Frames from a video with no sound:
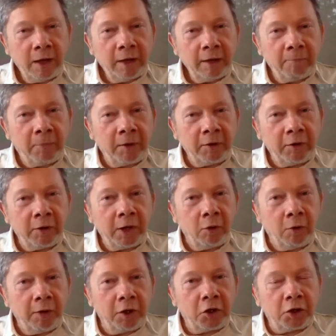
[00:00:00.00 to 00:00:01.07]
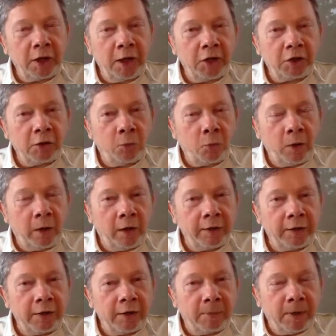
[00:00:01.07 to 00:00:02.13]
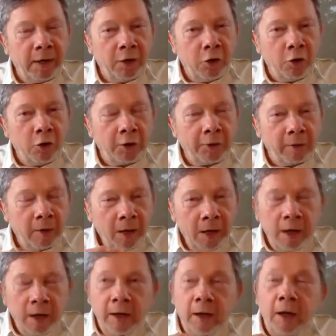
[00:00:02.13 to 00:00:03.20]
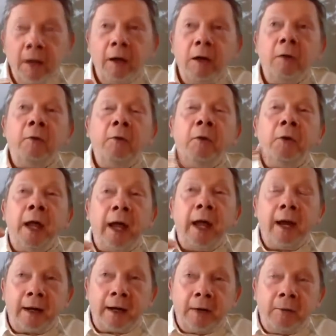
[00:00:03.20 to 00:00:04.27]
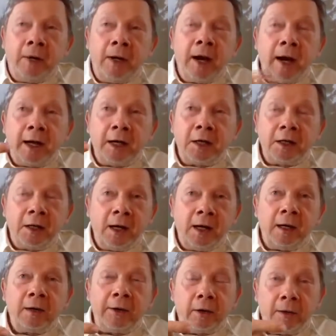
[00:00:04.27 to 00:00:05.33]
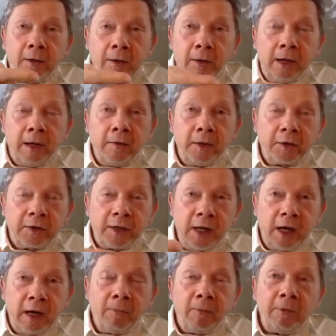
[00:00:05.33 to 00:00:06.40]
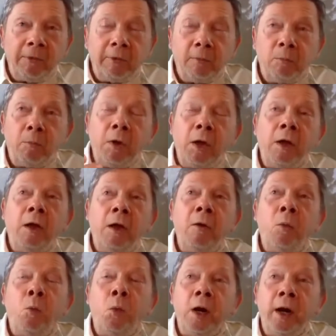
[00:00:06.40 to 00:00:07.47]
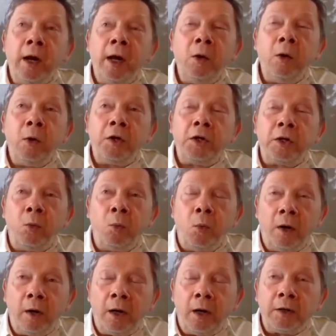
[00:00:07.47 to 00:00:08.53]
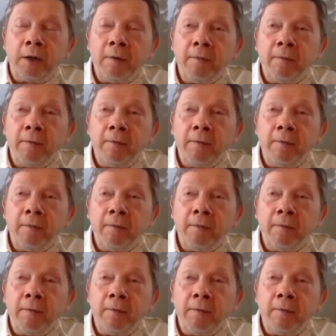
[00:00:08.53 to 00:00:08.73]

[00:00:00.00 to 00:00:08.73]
but you can only change the world is by not reacting in the same way in which the world